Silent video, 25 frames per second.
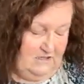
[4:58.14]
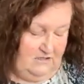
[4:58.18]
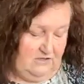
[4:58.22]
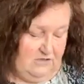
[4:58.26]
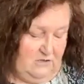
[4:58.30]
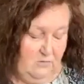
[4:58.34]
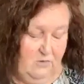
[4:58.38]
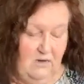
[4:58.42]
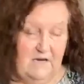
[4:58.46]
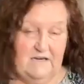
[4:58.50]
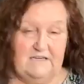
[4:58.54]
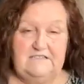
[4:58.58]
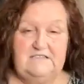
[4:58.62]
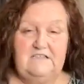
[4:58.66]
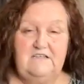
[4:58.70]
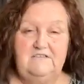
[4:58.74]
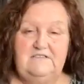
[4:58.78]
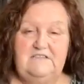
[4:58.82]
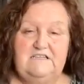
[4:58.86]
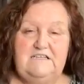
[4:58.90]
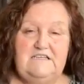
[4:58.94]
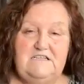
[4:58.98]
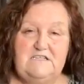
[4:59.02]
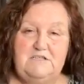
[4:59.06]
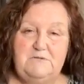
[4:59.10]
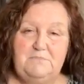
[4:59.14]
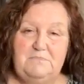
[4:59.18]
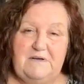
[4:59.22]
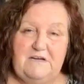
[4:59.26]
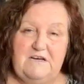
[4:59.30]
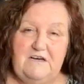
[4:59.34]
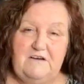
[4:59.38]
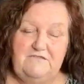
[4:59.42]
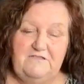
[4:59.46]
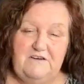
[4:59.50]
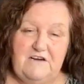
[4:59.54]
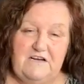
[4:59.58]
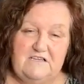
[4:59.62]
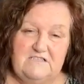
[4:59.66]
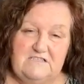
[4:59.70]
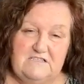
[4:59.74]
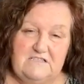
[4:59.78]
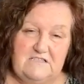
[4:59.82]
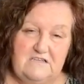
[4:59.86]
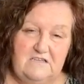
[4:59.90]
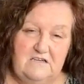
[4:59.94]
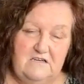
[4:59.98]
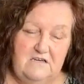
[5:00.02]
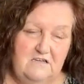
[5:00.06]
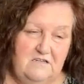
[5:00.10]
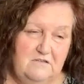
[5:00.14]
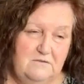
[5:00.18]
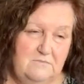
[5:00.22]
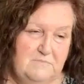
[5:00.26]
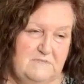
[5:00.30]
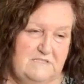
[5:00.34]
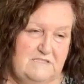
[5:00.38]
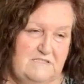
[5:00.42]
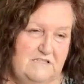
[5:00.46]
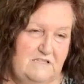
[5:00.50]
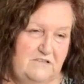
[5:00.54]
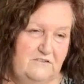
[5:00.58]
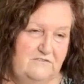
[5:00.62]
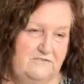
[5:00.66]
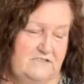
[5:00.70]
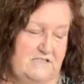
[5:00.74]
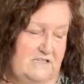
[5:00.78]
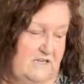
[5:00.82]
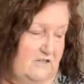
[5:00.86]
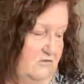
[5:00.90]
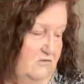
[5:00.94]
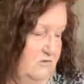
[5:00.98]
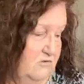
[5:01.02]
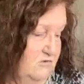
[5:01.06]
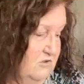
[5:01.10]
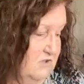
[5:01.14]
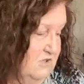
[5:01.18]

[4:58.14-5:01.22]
I don't know why. I don't need to be in a fluster. Calm yourself down,